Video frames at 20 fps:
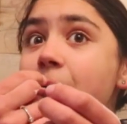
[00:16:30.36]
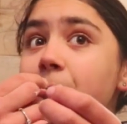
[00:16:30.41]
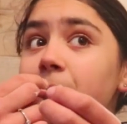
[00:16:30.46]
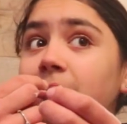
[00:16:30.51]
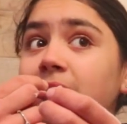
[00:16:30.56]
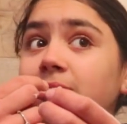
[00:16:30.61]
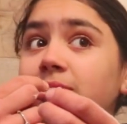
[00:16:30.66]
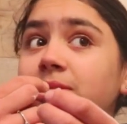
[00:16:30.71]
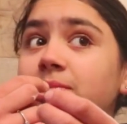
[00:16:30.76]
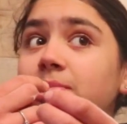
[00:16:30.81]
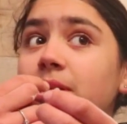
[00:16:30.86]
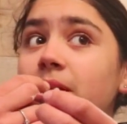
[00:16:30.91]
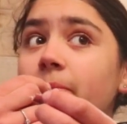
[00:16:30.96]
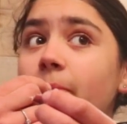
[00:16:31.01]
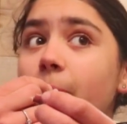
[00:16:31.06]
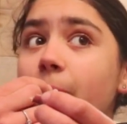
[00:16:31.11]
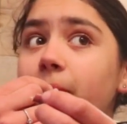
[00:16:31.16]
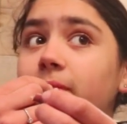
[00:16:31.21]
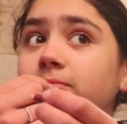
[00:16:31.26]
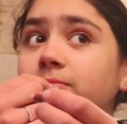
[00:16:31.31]
Maybe, but
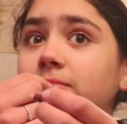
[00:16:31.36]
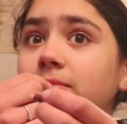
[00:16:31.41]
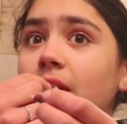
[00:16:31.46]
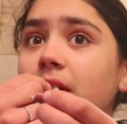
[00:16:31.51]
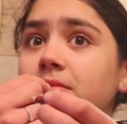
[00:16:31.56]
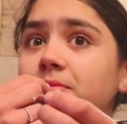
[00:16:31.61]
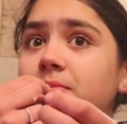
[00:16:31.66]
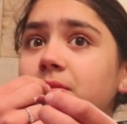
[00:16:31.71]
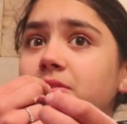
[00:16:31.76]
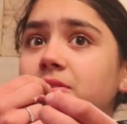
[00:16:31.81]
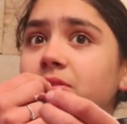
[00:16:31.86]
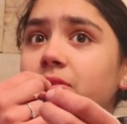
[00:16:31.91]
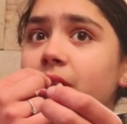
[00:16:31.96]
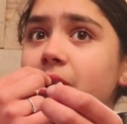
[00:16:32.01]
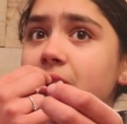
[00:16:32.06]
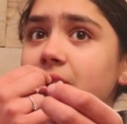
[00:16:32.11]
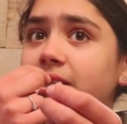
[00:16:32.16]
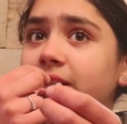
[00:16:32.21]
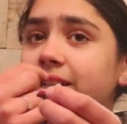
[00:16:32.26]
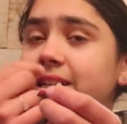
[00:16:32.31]
I'm supposed to go
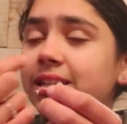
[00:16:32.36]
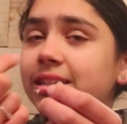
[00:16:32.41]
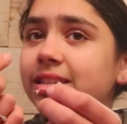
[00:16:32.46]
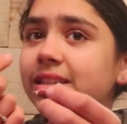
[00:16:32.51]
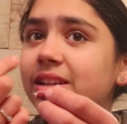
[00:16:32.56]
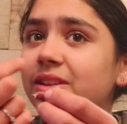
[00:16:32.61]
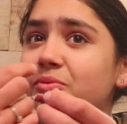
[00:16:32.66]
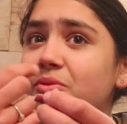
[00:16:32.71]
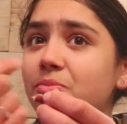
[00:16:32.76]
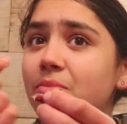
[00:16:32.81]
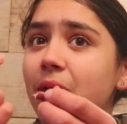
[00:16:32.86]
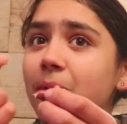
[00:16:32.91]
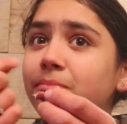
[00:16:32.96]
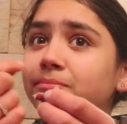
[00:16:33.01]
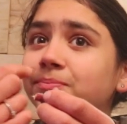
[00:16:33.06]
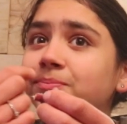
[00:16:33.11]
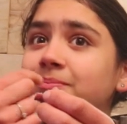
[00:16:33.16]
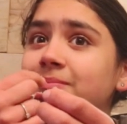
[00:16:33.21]
out and look at Xena with Mom.